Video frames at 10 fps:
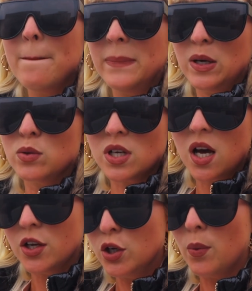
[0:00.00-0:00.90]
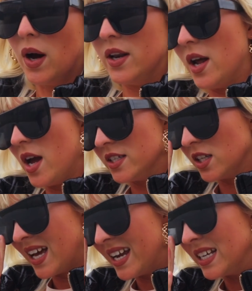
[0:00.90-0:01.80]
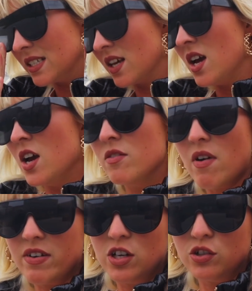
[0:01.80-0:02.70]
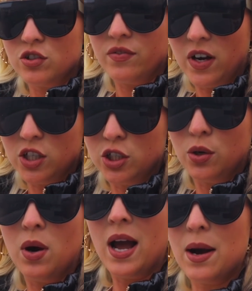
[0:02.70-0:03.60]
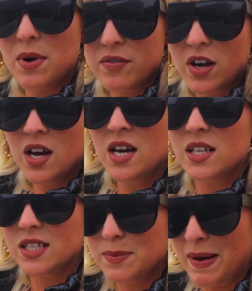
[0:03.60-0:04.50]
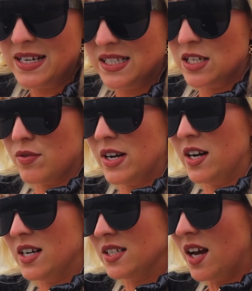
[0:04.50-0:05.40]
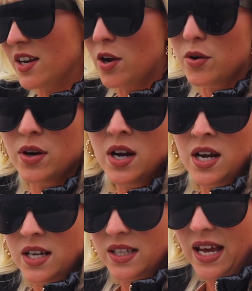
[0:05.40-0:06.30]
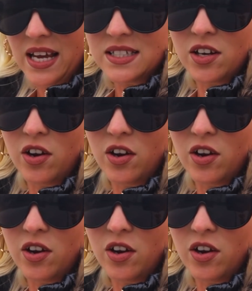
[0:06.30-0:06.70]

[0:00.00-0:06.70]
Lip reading: build a new one. So that is very controversial. However, the space is really nice. I know that it's a